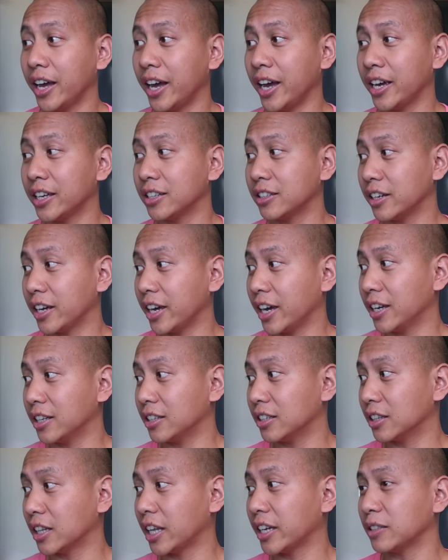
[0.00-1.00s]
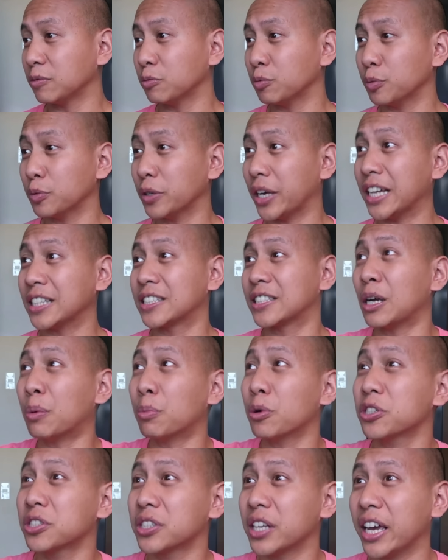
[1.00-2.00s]
And
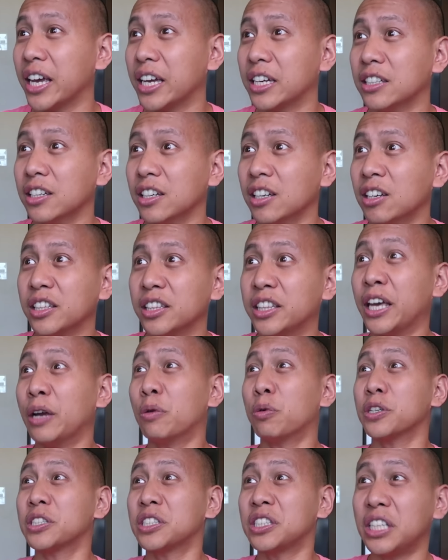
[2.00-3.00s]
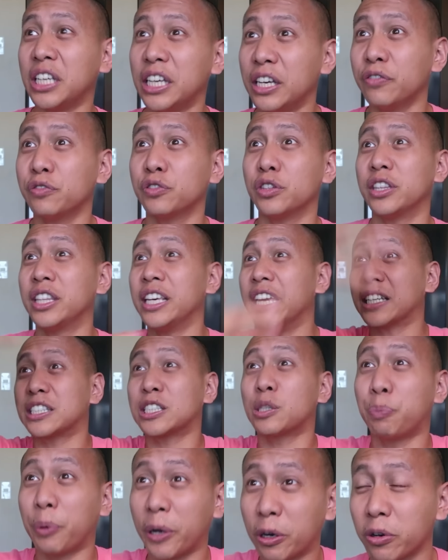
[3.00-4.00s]
some are saying they received the
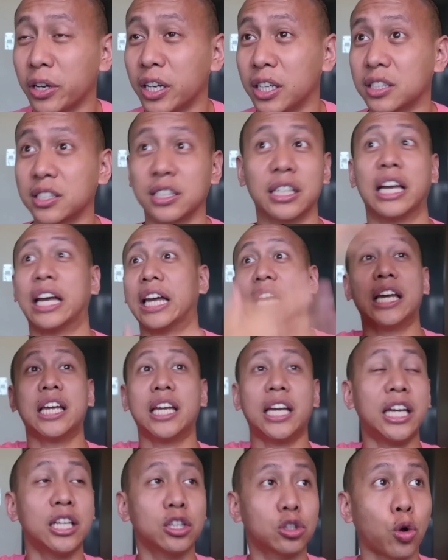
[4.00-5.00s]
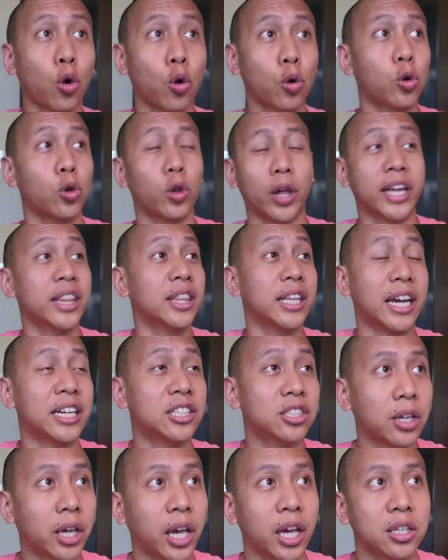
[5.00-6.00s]
experience in total, and the
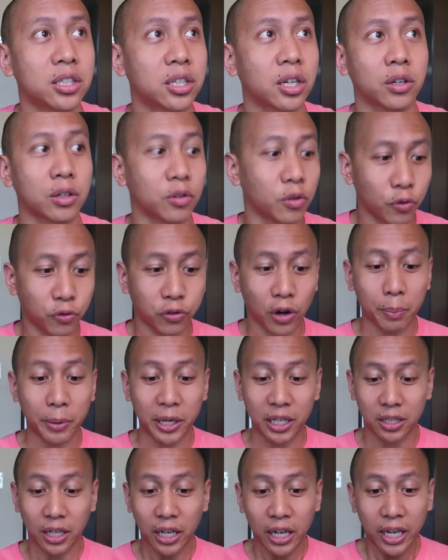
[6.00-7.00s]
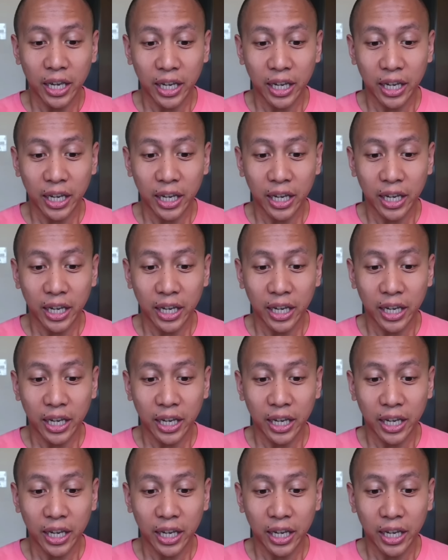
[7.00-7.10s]
education from it